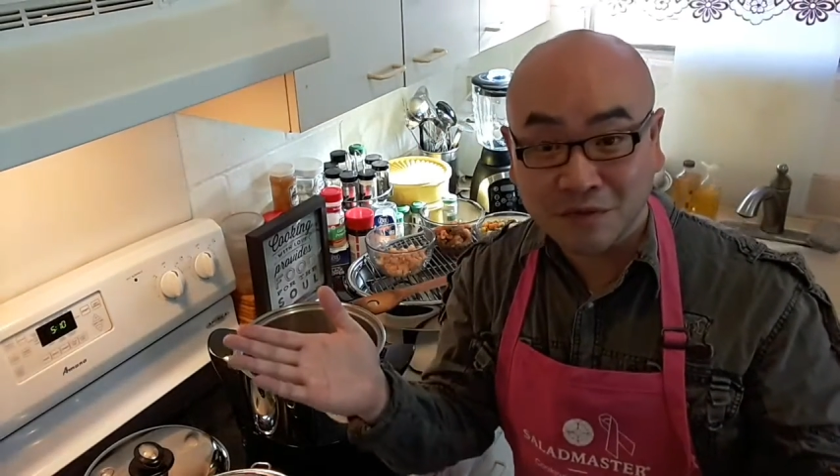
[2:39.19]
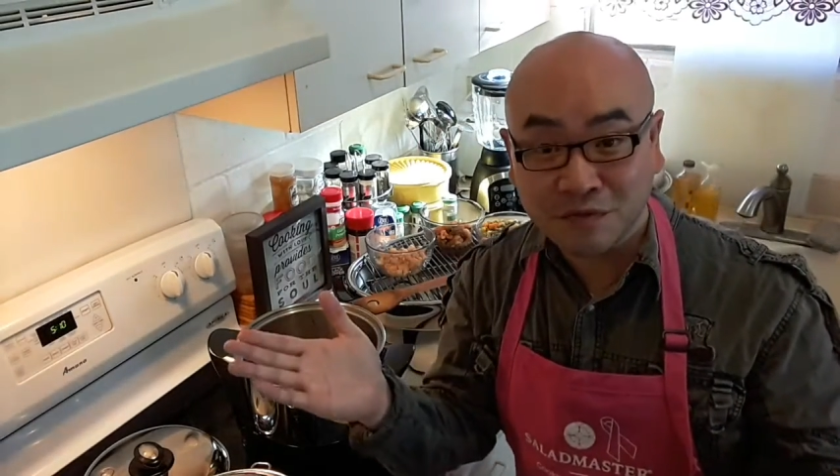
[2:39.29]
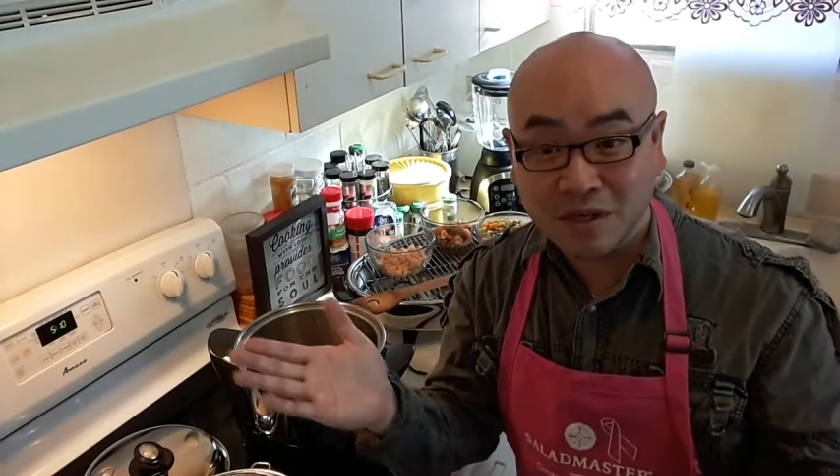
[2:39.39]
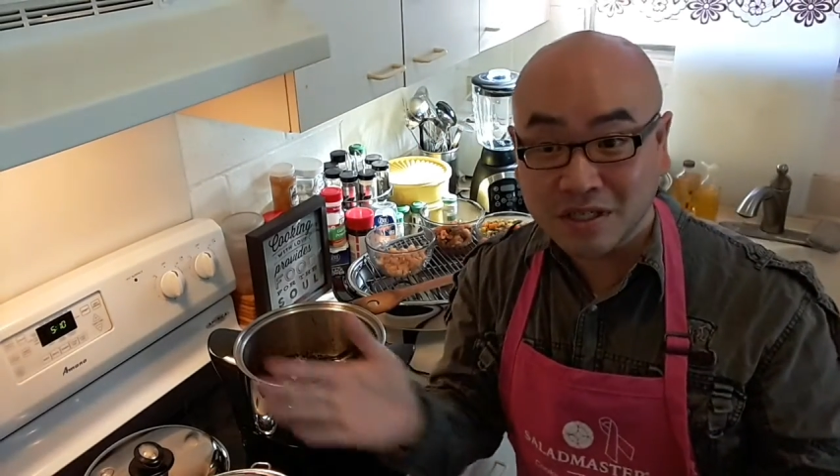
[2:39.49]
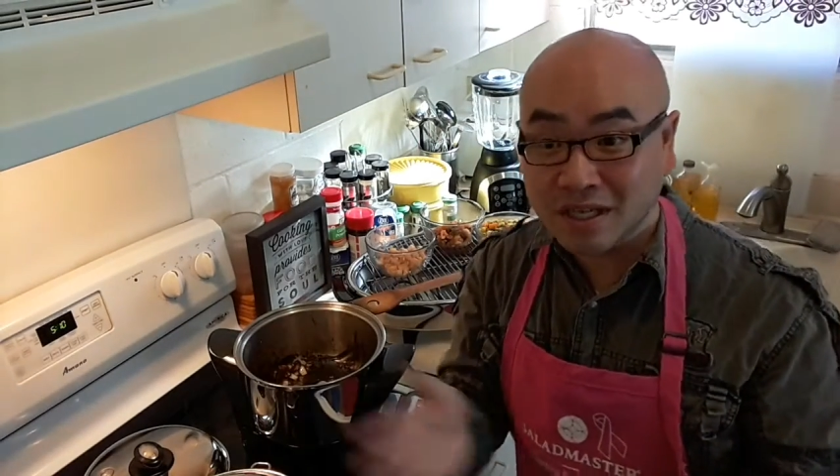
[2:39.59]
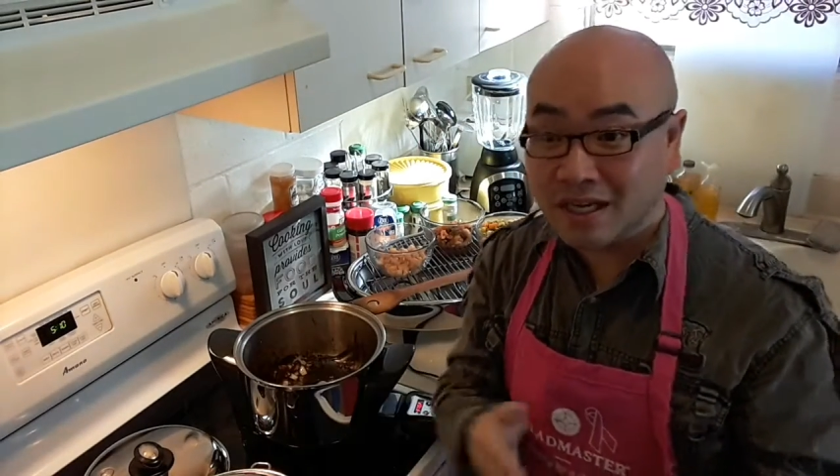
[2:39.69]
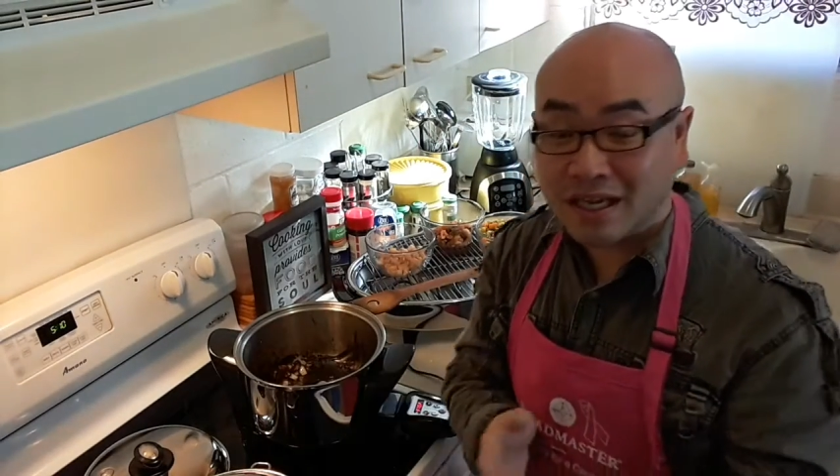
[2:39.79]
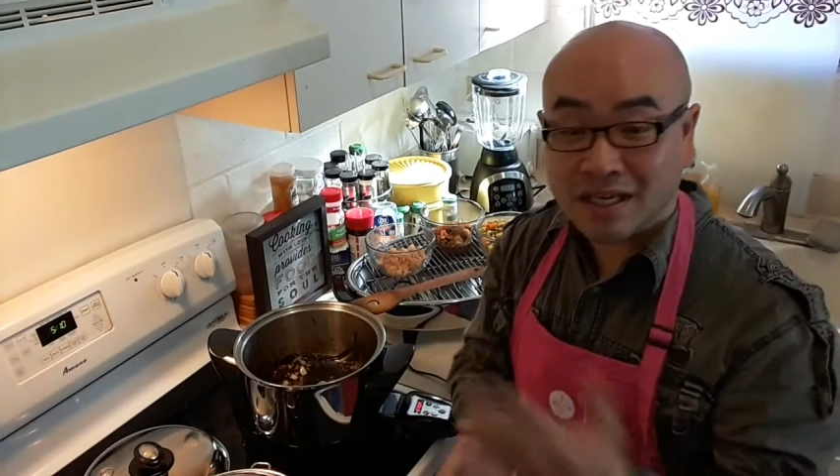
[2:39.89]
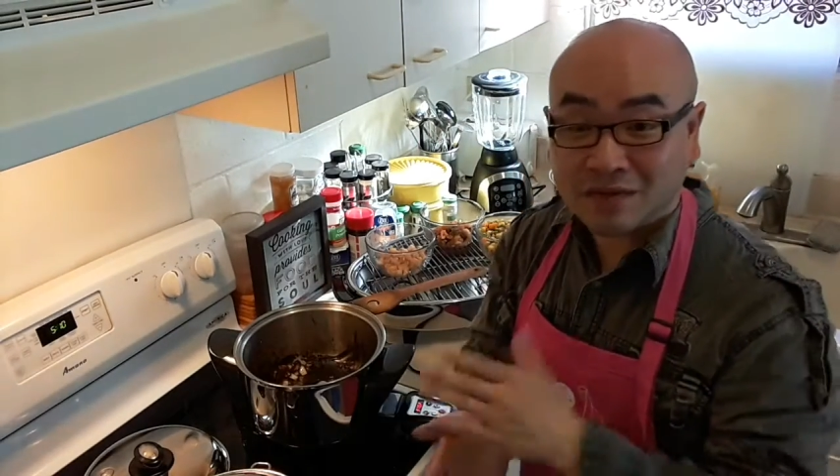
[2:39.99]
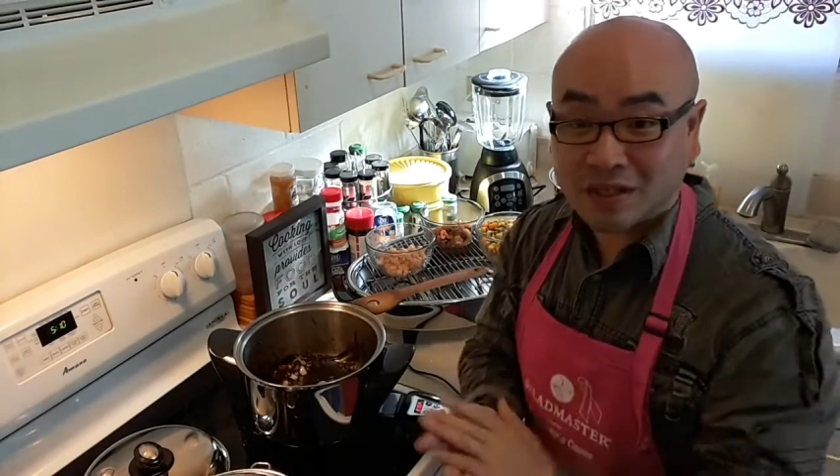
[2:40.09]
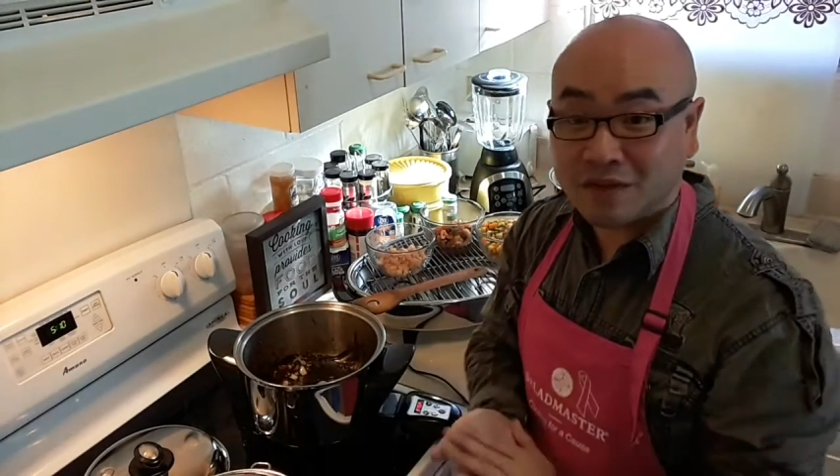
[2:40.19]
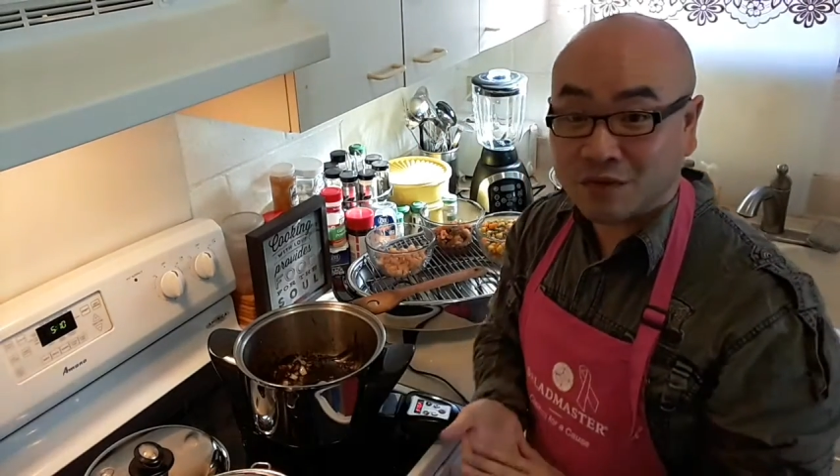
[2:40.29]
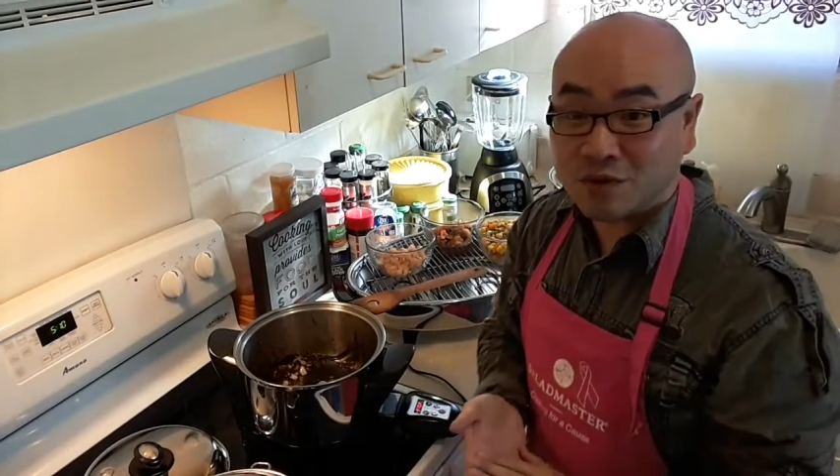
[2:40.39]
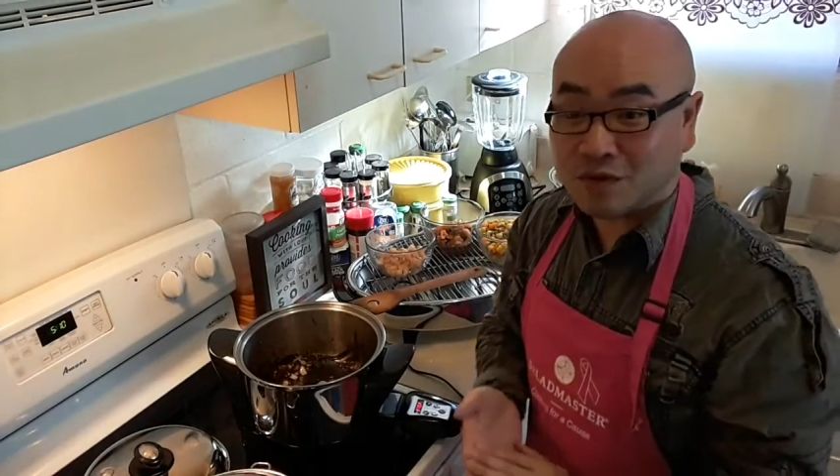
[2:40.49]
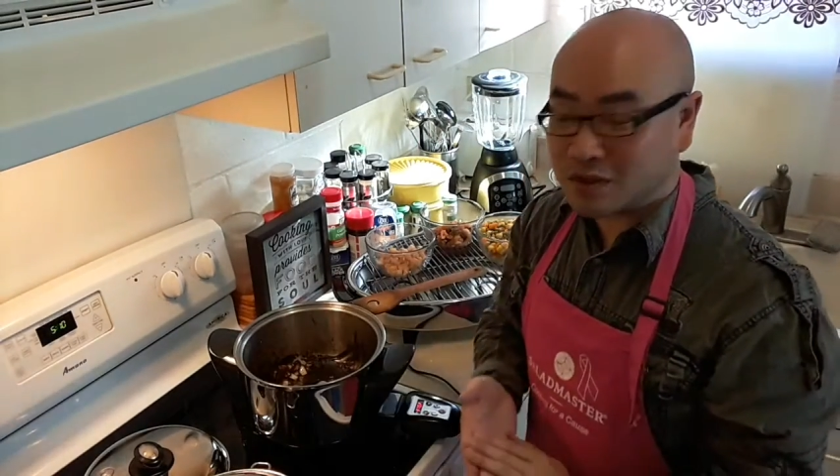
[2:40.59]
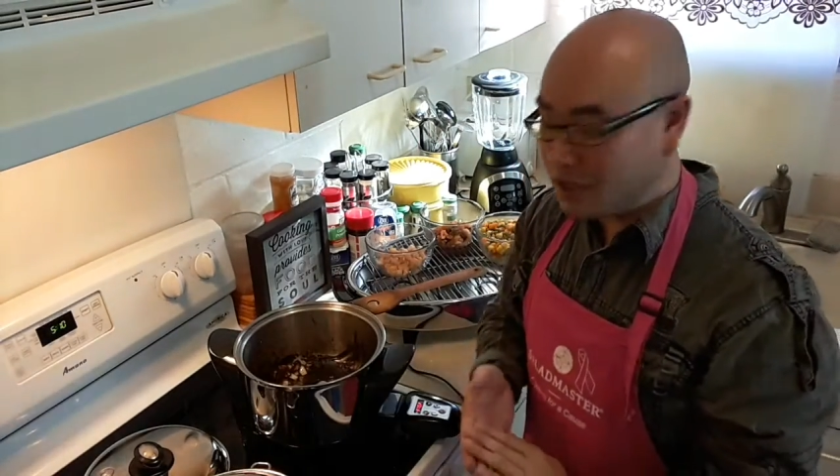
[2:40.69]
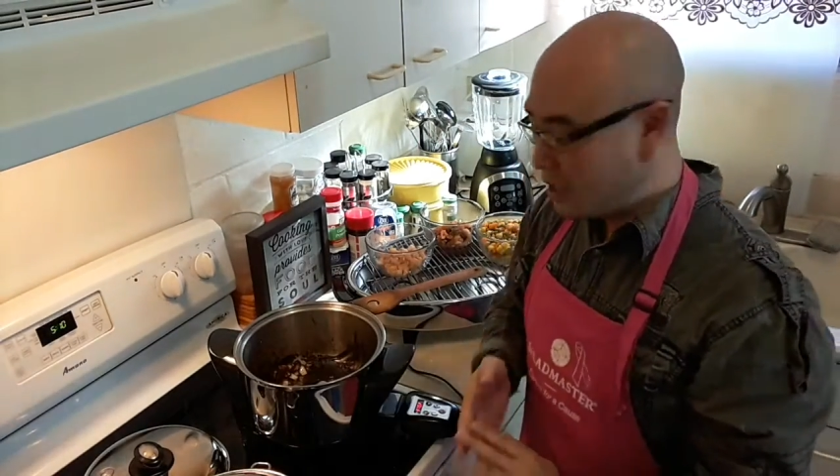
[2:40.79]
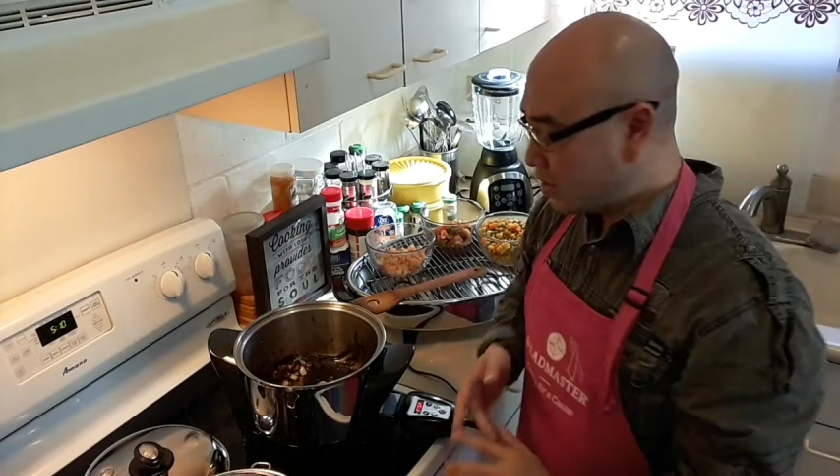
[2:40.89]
fridge and any of the leftovers.